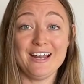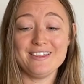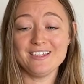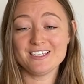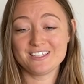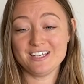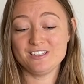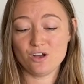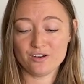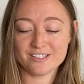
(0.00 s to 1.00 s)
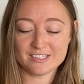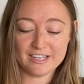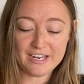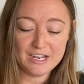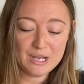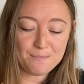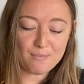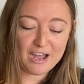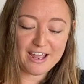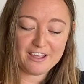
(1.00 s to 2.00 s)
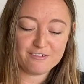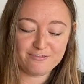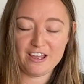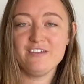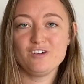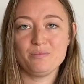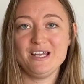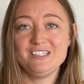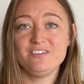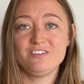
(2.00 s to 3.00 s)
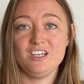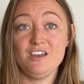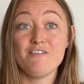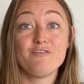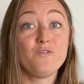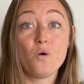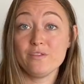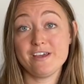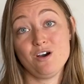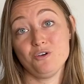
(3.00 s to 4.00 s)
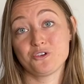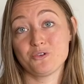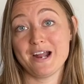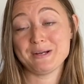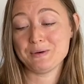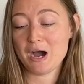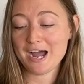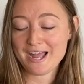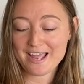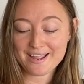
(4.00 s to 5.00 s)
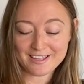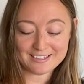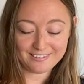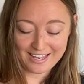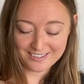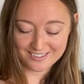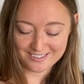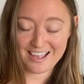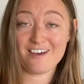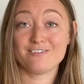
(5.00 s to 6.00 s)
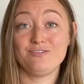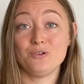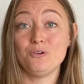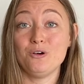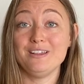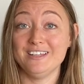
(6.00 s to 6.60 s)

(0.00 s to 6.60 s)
And this is honestly my favorite piece of gear for the whole trail. I laid this out for